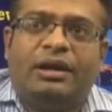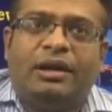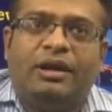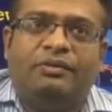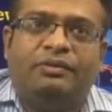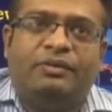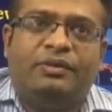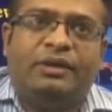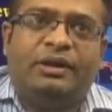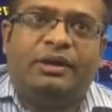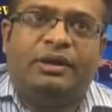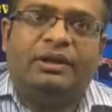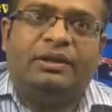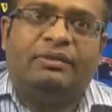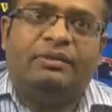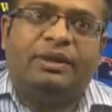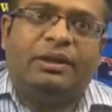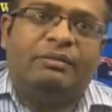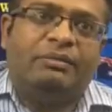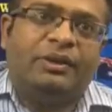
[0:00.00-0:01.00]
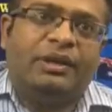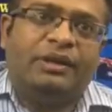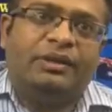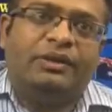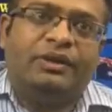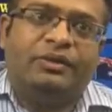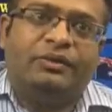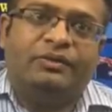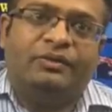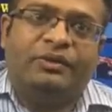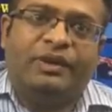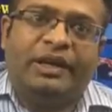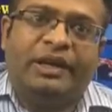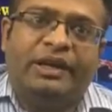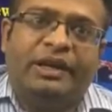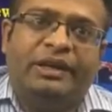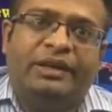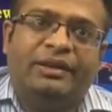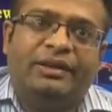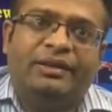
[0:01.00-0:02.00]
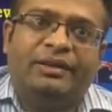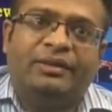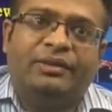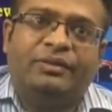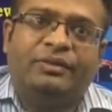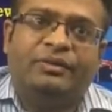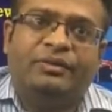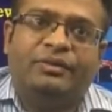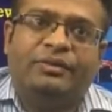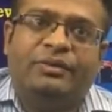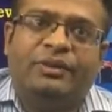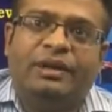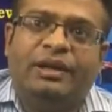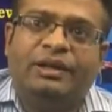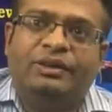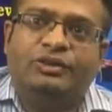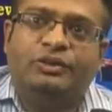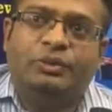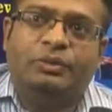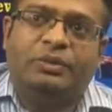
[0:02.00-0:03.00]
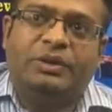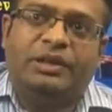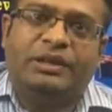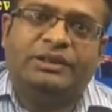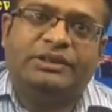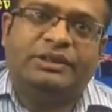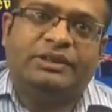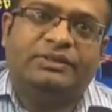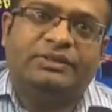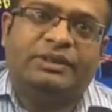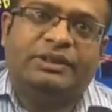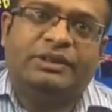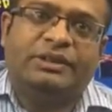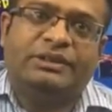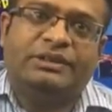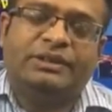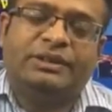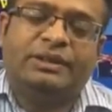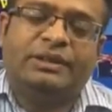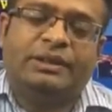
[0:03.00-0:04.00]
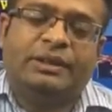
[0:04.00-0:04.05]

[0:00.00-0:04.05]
After 1 month of training in Super Achievers,